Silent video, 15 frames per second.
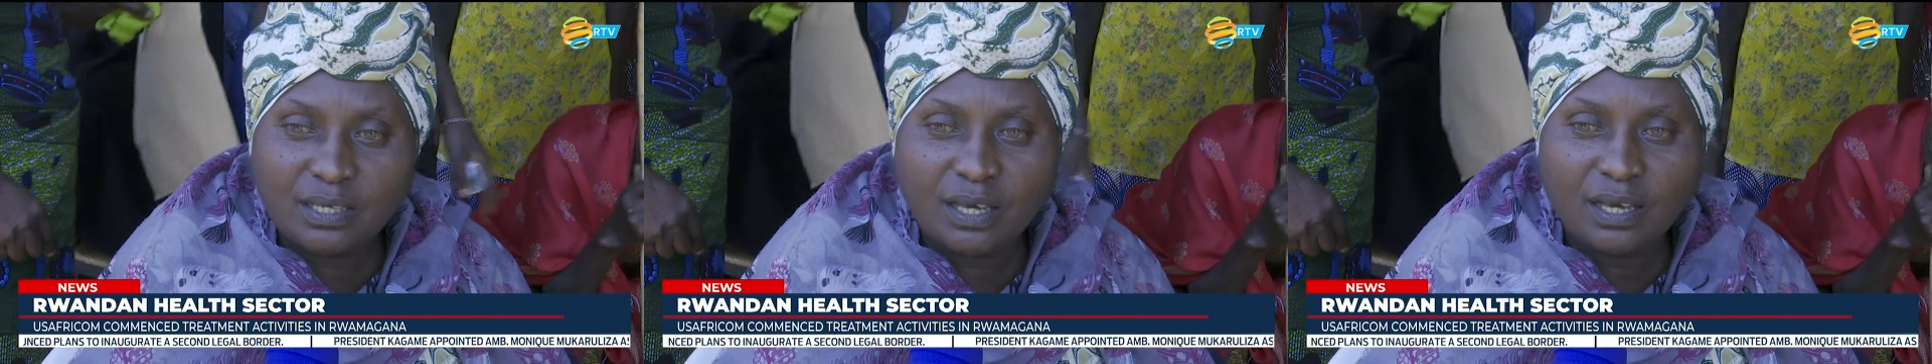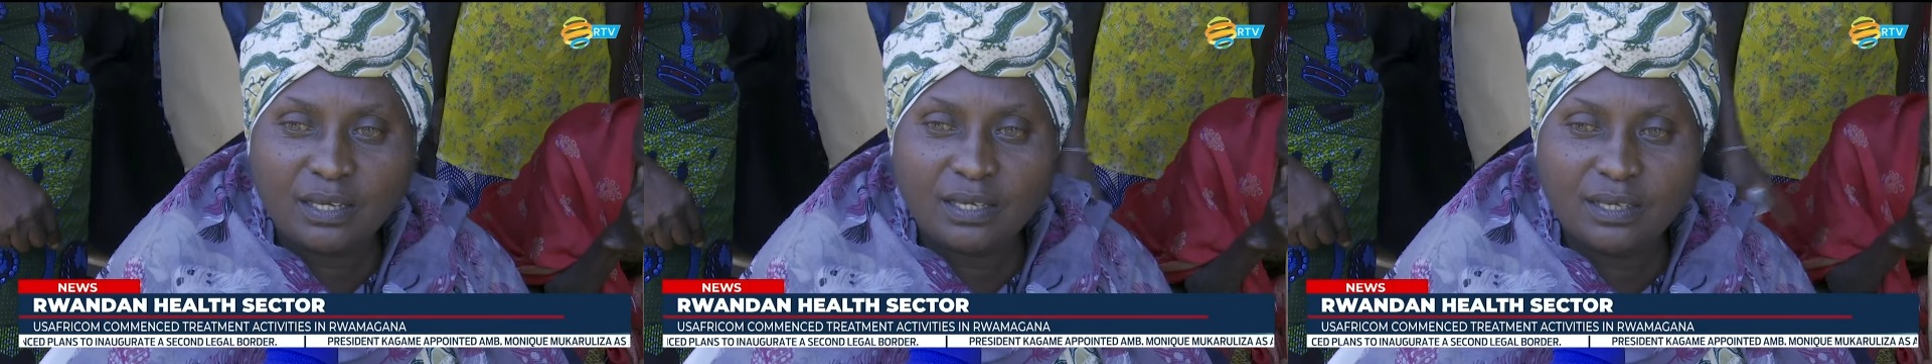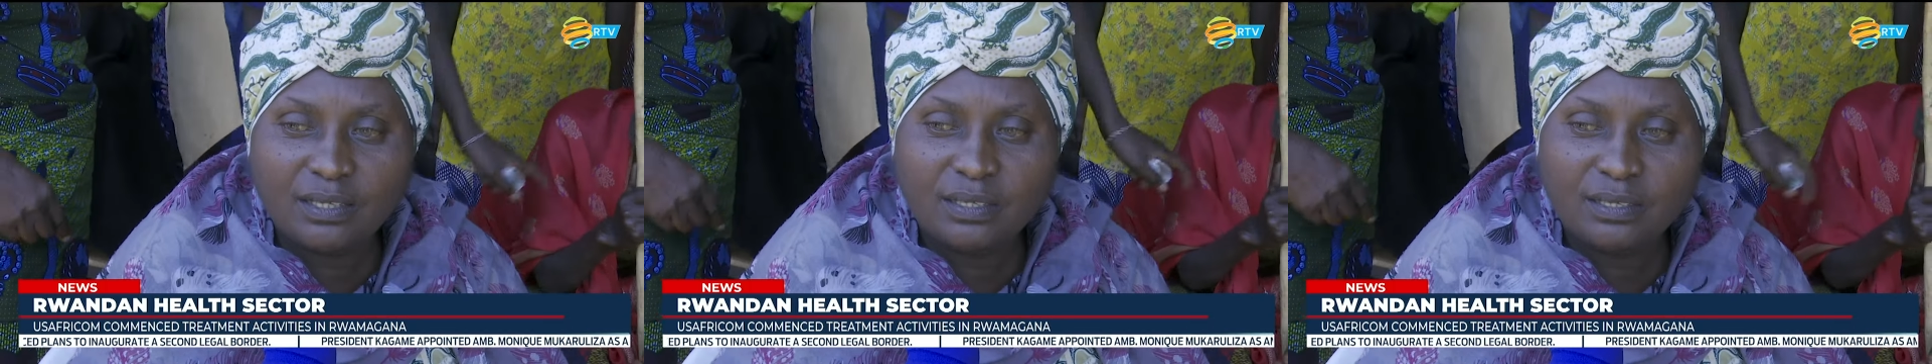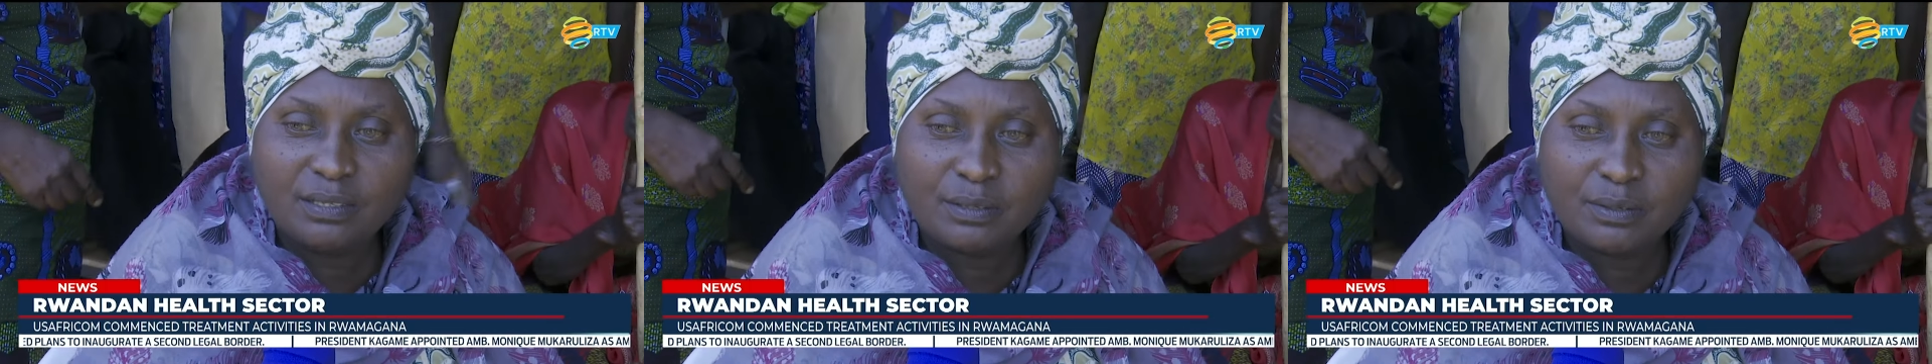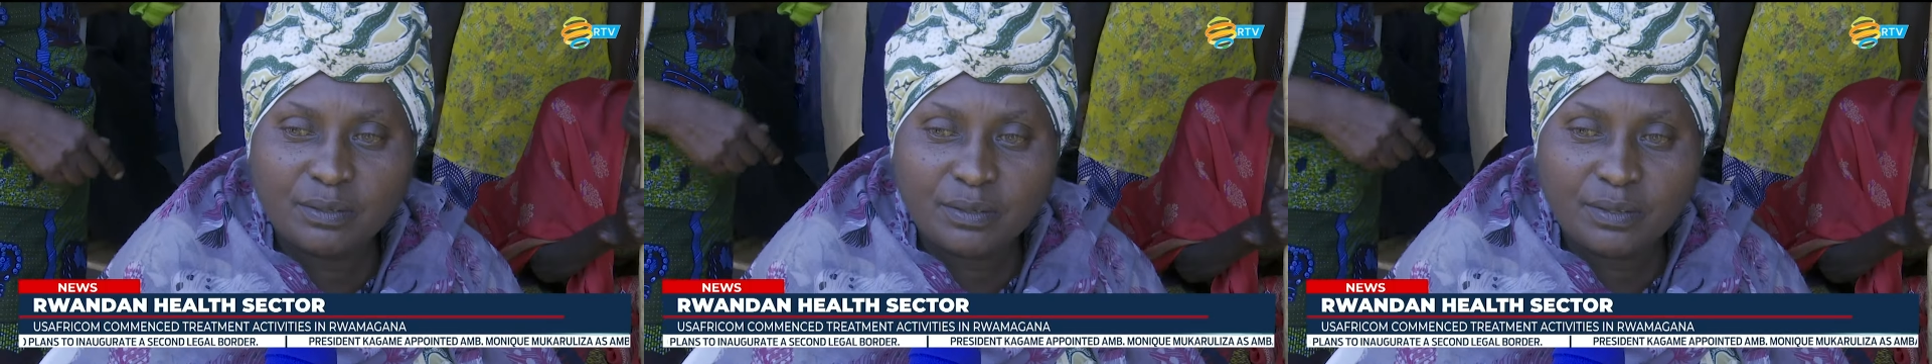I'm so
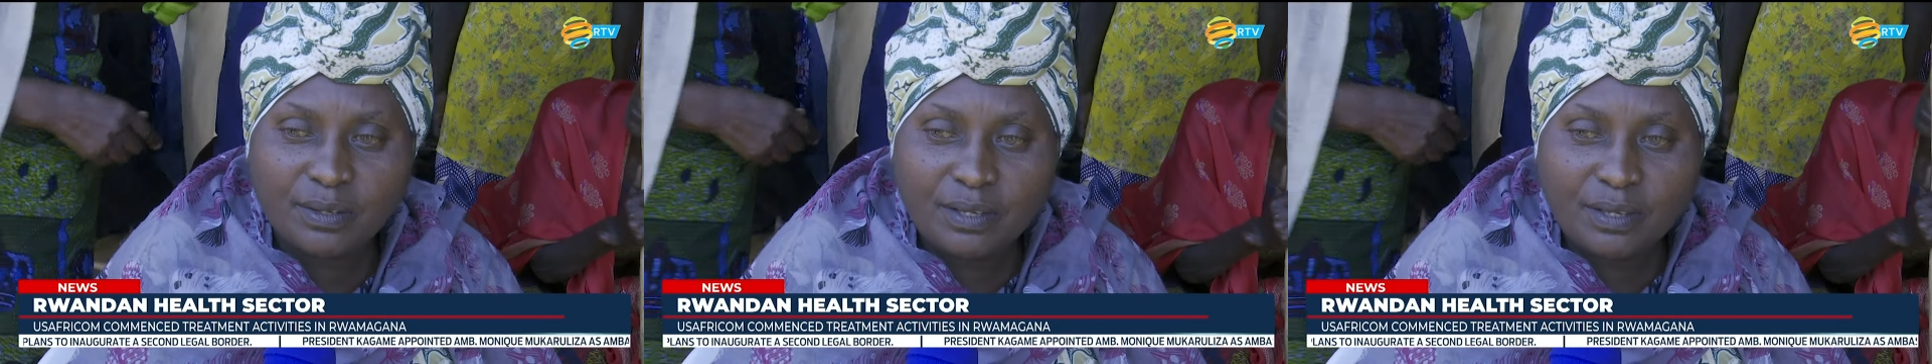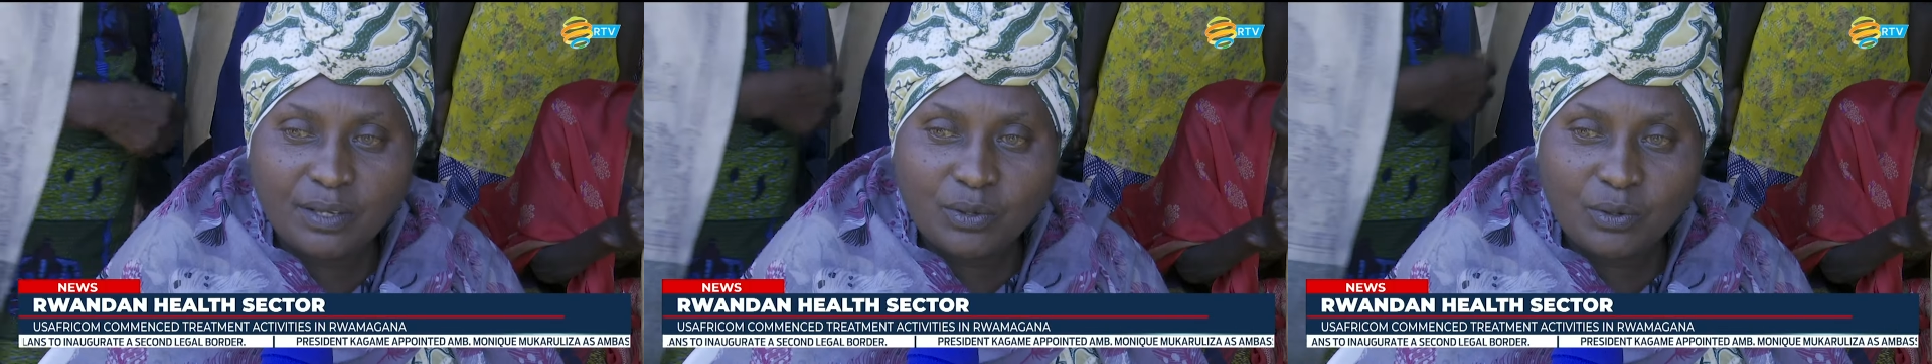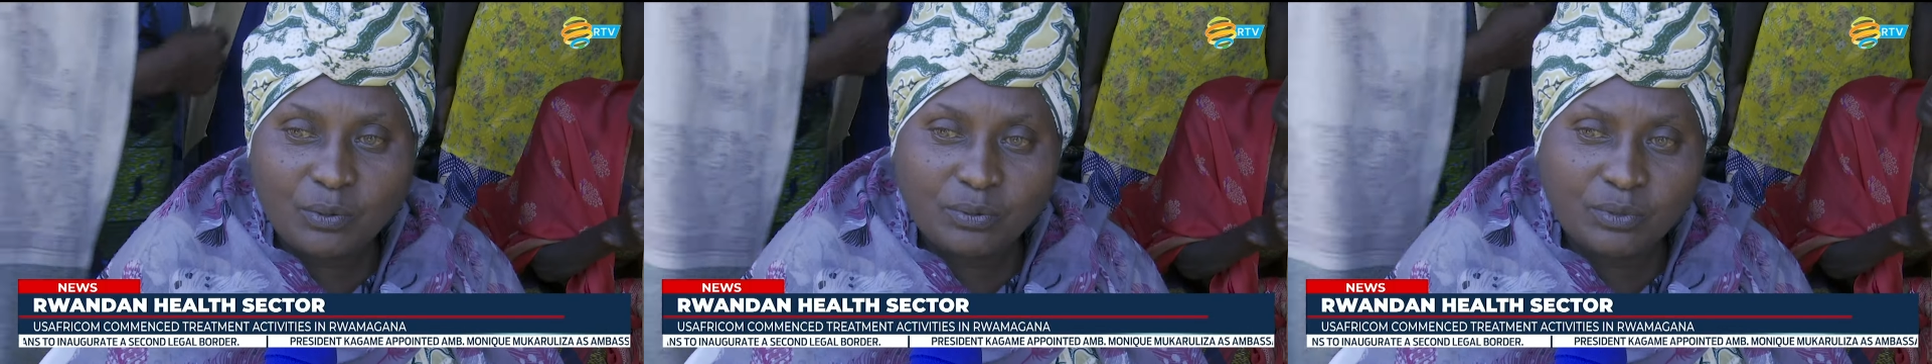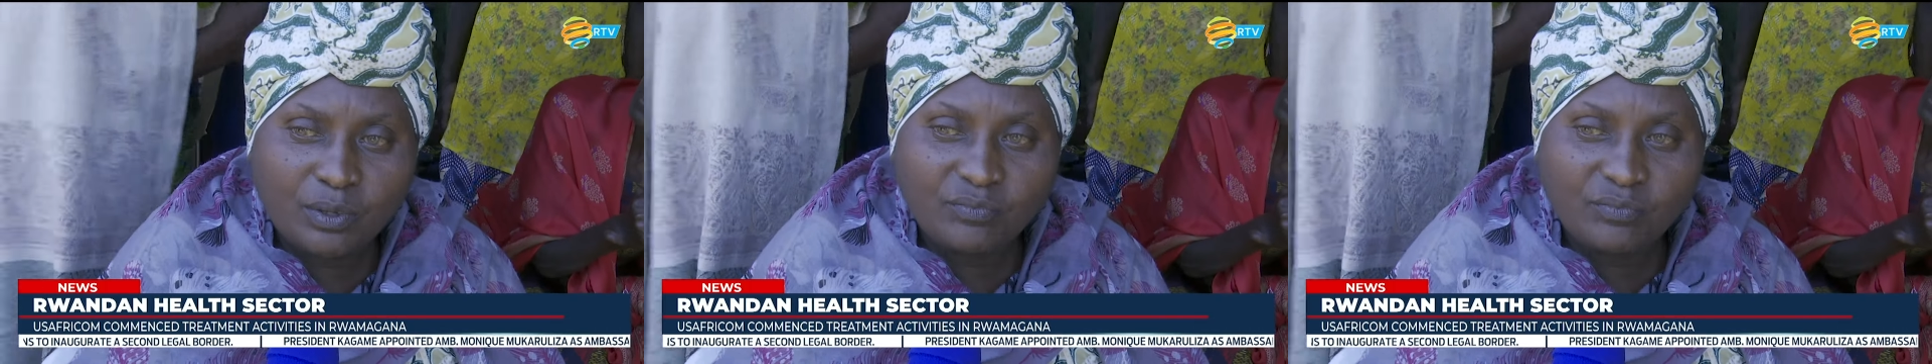happy and I believe